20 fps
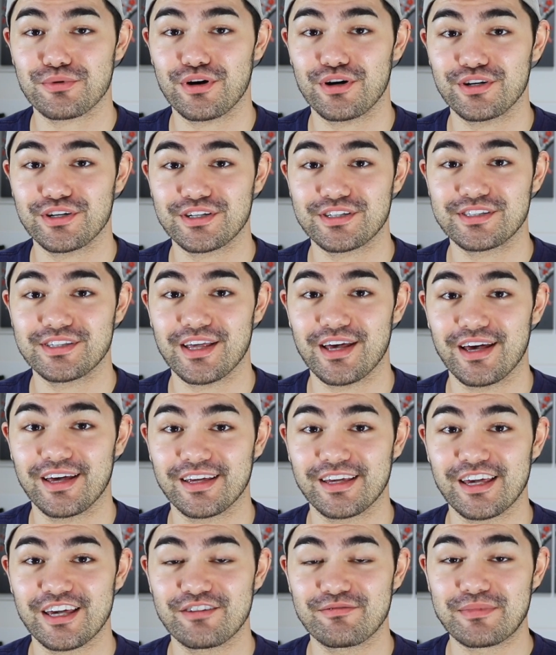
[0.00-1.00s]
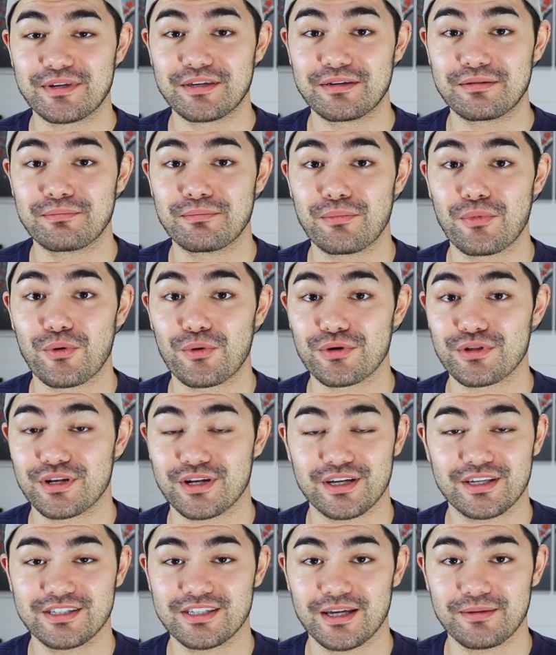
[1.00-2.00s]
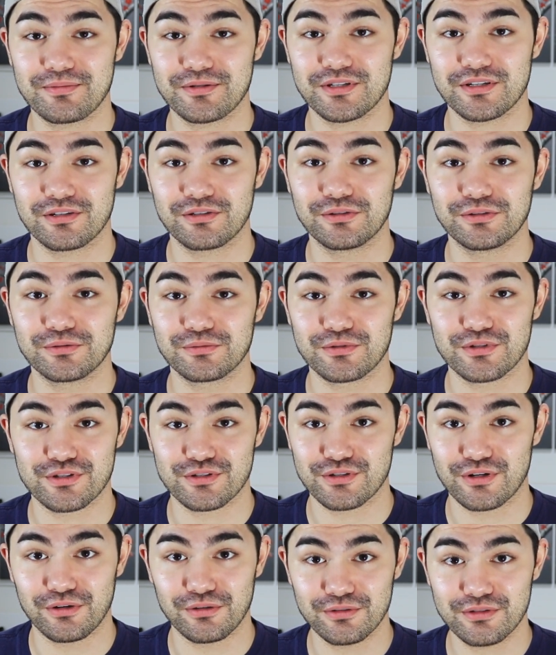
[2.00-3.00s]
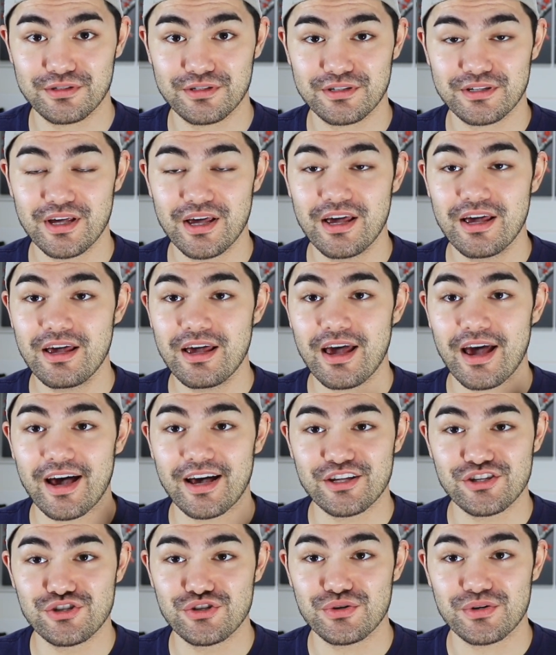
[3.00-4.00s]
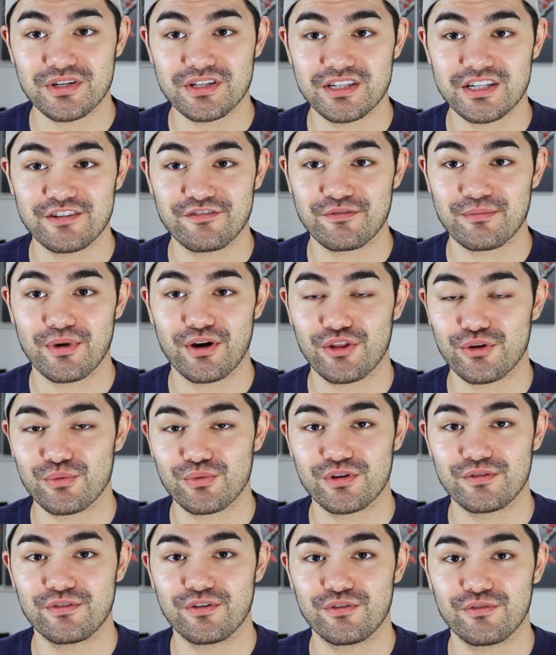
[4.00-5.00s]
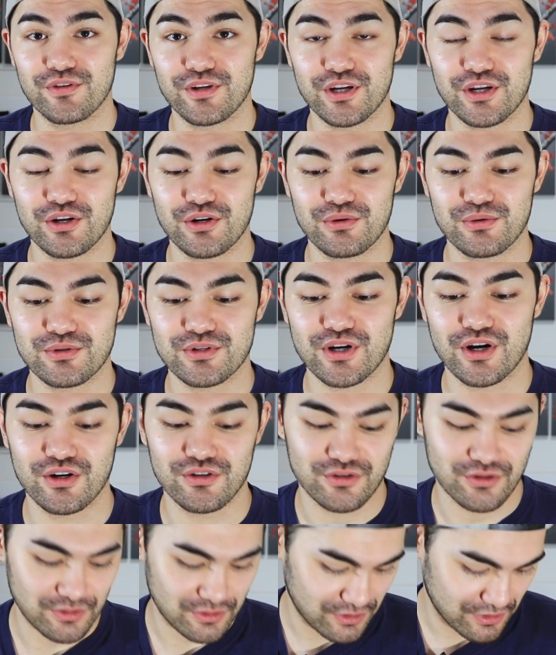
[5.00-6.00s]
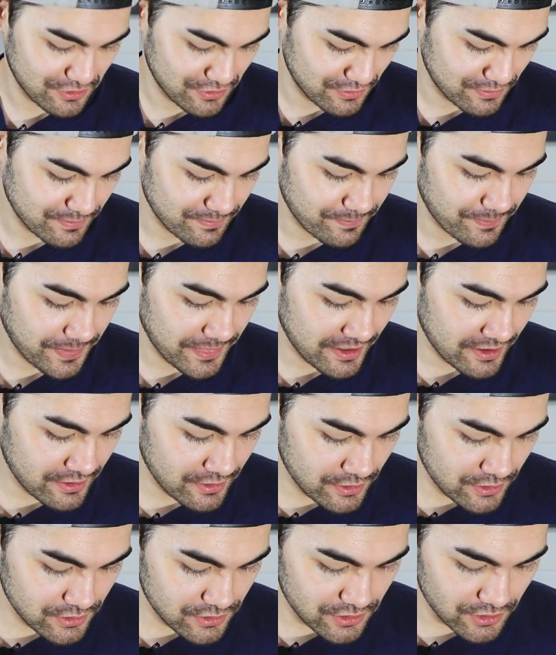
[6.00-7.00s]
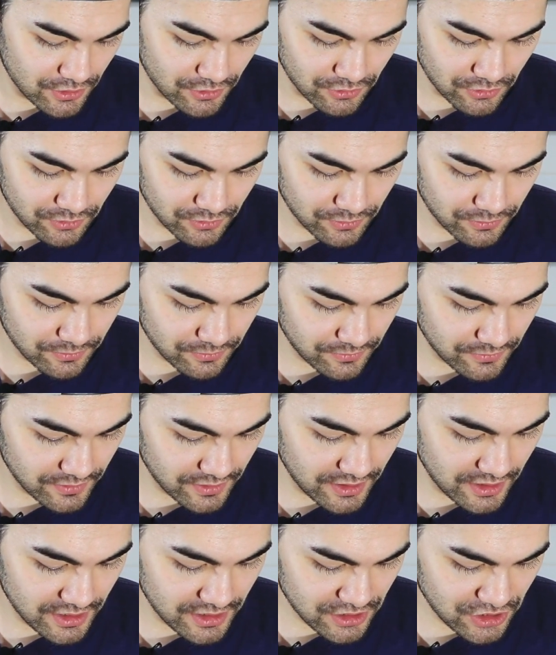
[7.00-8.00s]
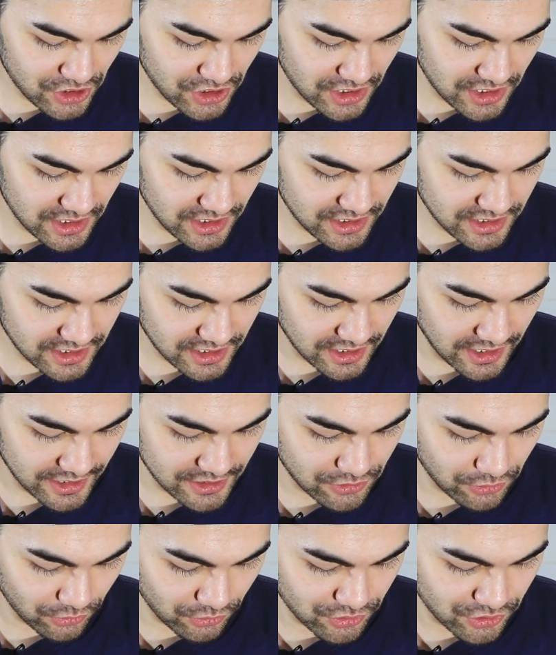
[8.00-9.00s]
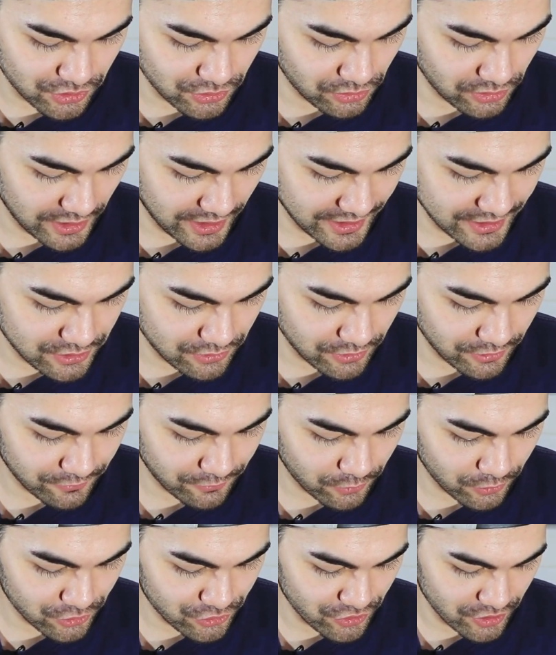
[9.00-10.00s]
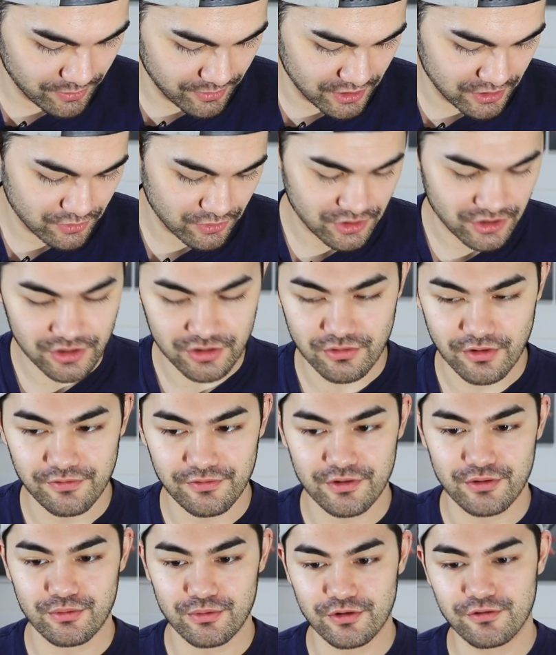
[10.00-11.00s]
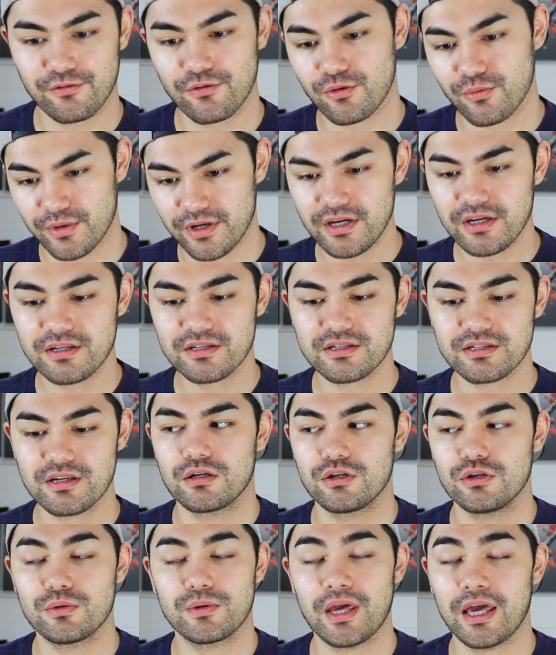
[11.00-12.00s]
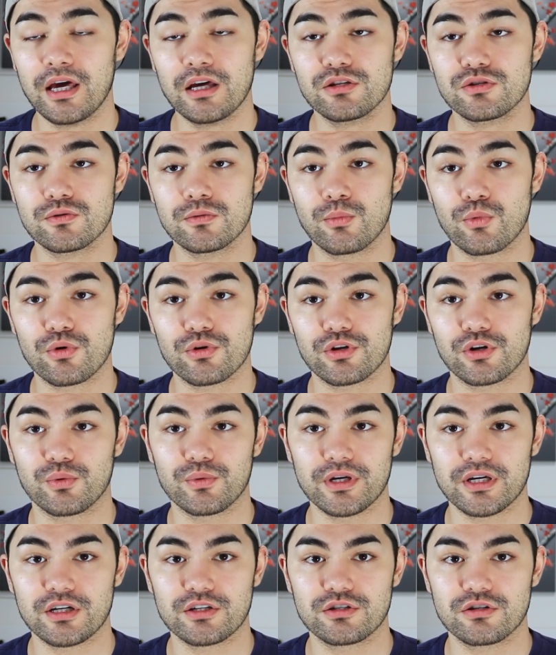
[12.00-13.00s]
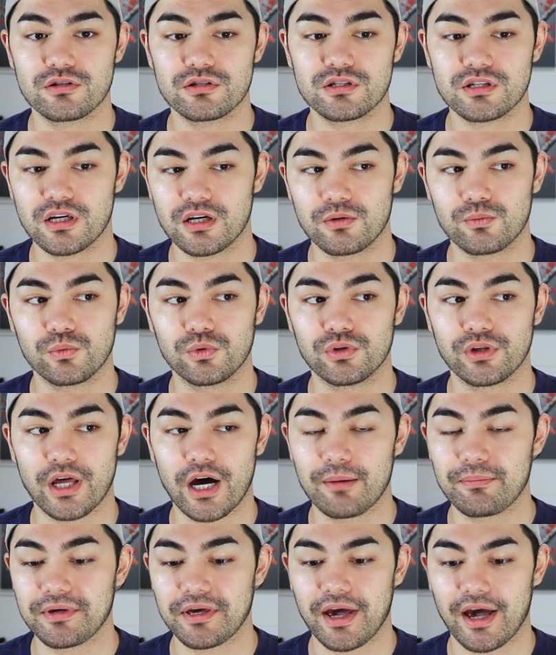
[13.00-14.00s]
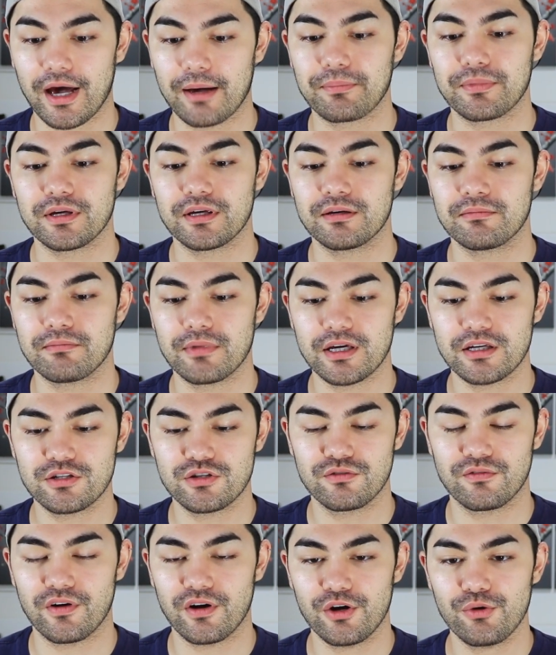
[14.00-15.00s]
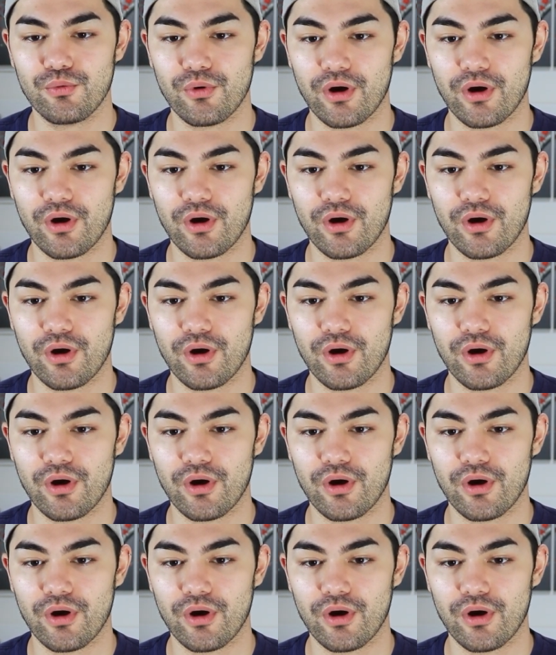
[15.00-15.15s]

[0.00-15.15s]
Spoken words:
products that gave me more than exceptional results, as you can see from other review videos on YouTube. So each disc, I told you, lasts 3 to 4 treatments, which is roughly 3 to 4 weeks. You can't do it more than a week because your skin will not be happy. It makes you very